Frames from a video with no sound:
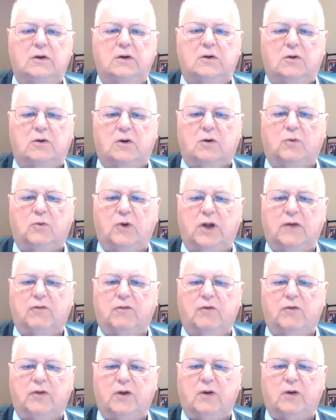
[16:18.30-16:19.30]
or
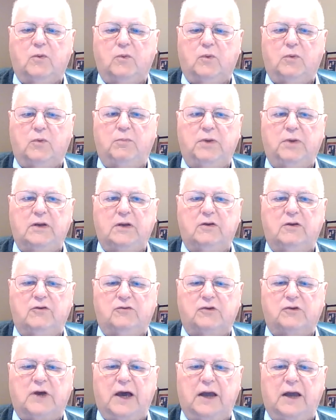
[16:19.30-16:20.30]
whatever, there would be a
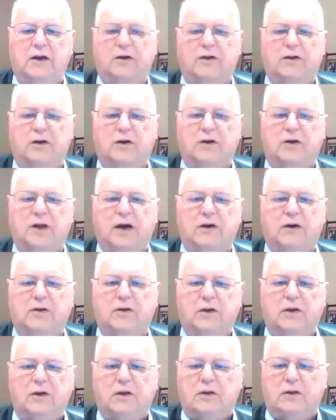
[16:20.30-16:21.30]
design on there. Now,
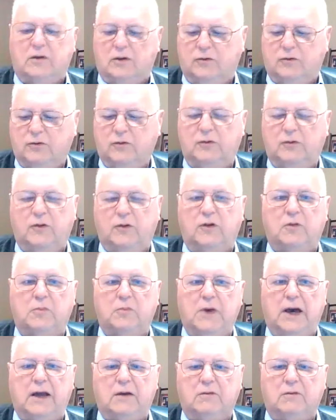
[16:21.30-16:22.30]
the truth of the
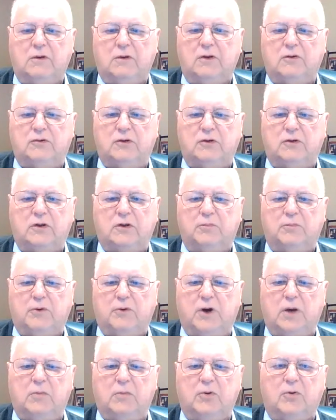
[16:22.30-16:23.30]
matter is that the
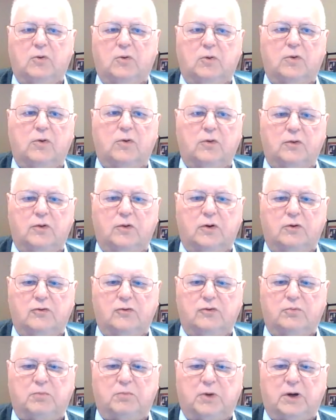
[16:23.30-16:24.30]
barber ordered
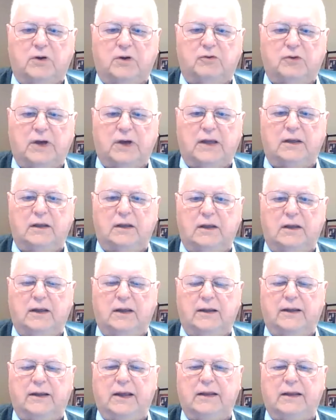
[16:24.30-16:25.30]
those mugs.
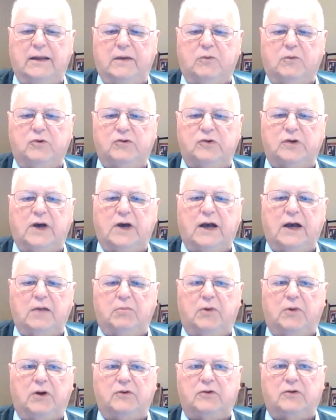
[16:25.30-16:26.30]
They, they were stock
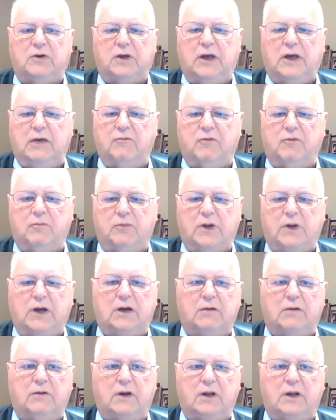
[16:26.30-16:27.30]
mugs that came from
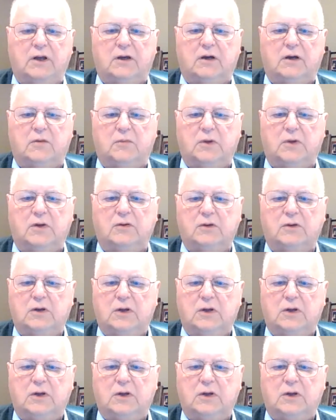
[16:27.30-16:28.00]
decorating companies.